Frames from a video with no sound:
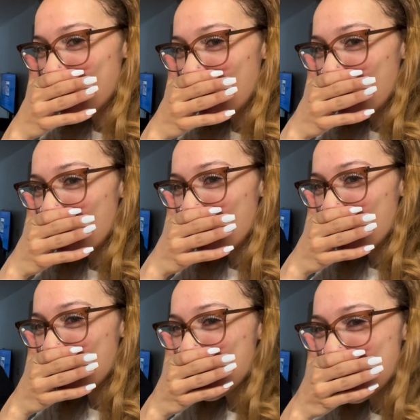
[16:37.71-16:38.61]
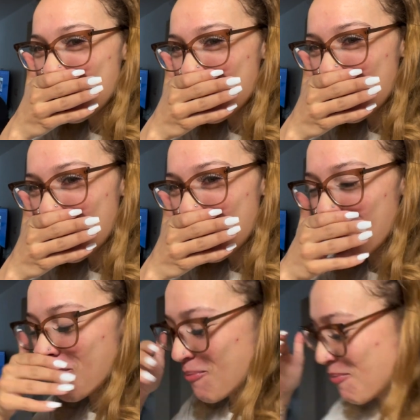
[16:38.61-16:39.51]
so sorry.
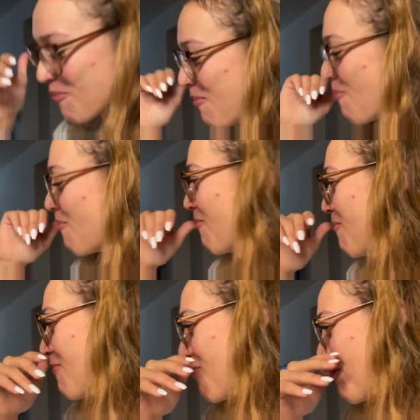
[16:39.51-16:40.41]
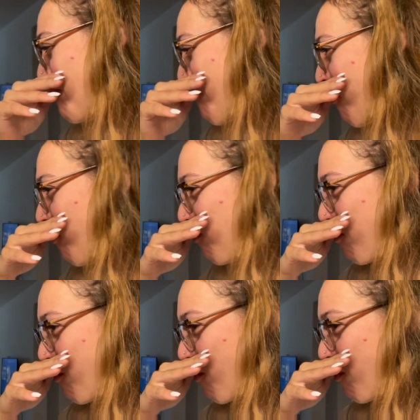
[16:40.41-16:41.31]
I'm so
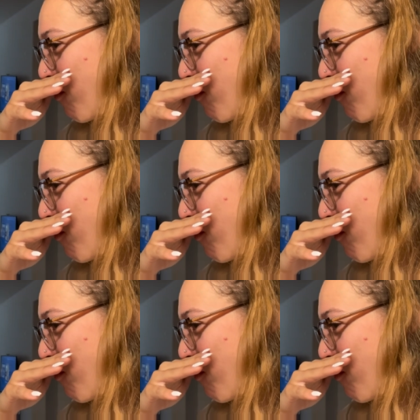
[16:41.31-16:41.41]
sorry.